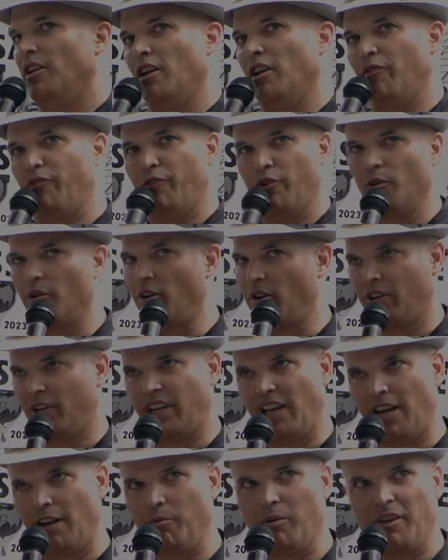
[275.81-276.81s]
if you're
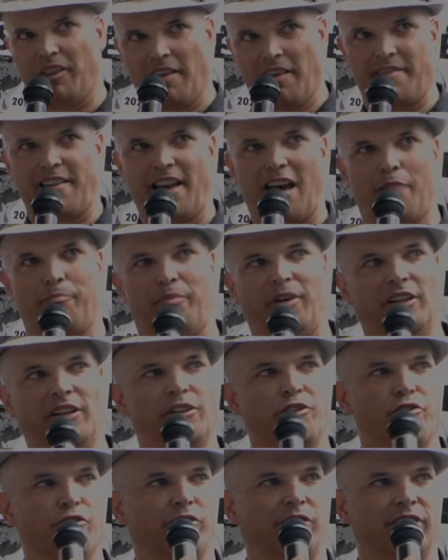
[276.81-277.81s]
okay with this happening
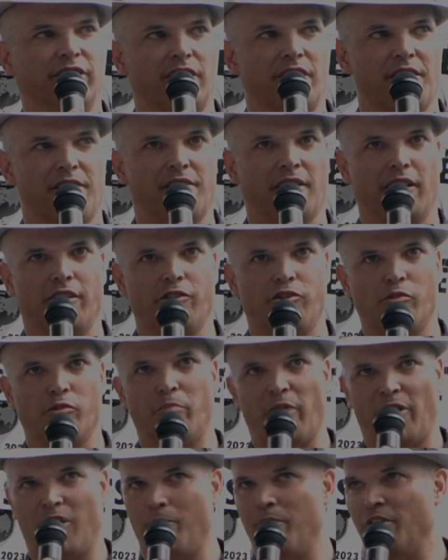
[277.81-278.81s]
to Julian Assange, you
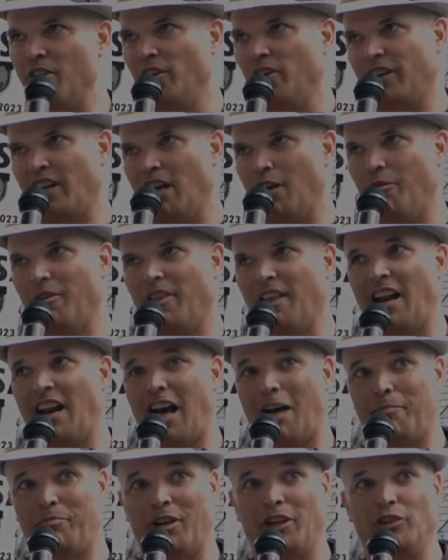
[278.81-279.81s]
better be okay with it
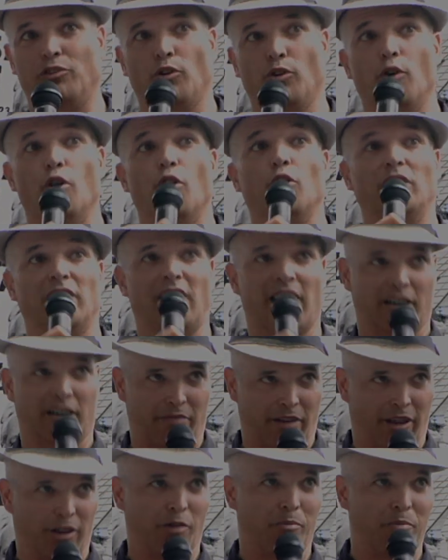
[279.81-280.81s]
happening to a whole lot
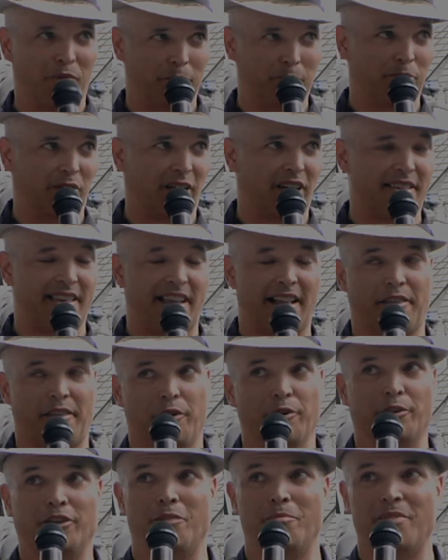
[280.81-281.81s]
of other people, because that's
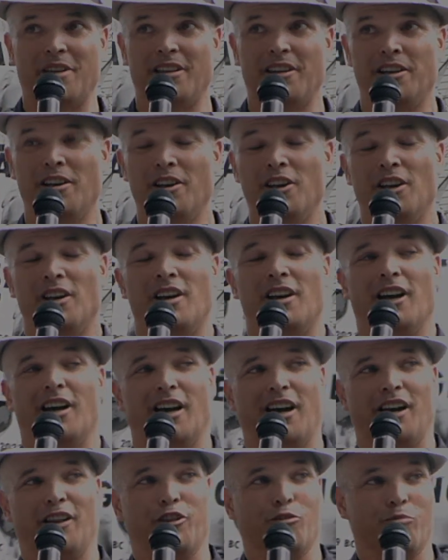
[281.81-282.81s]
going to be
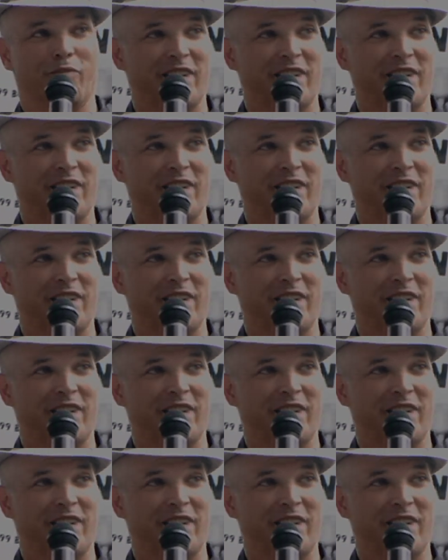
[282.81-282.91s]
the